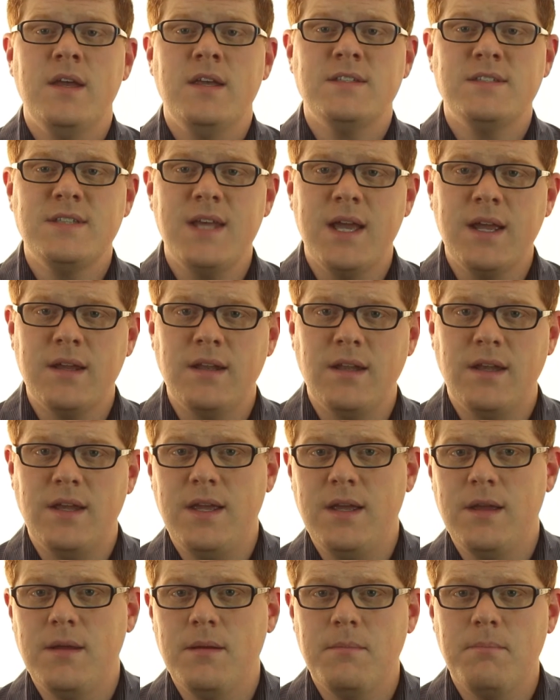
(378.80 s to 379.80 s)

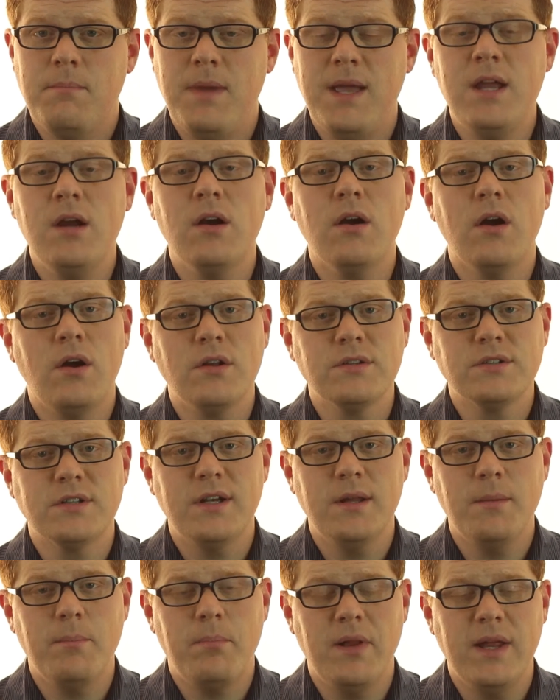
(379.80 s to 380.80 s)
Secondly, make your
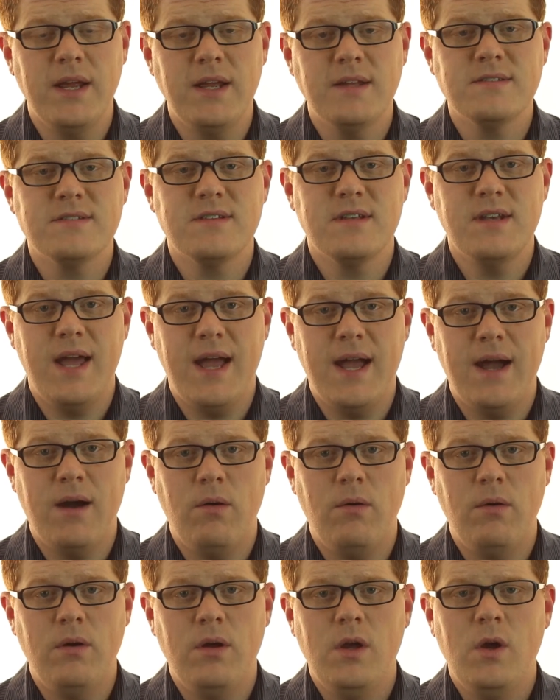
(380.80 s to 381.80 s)
alternate plans
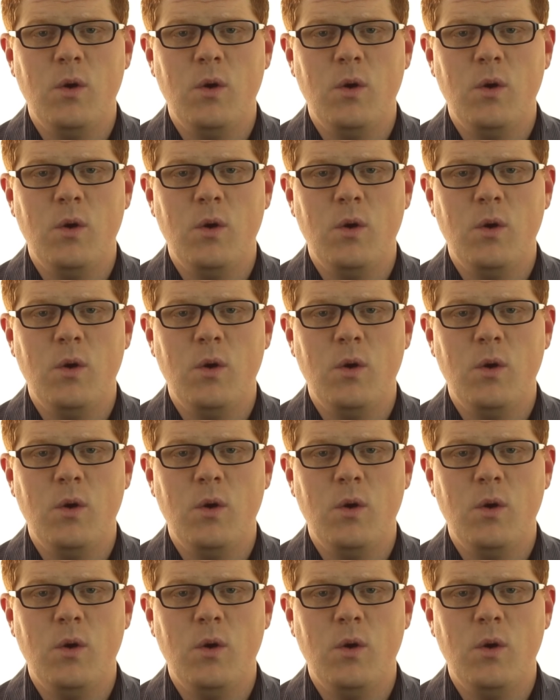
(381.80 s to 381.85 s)
now.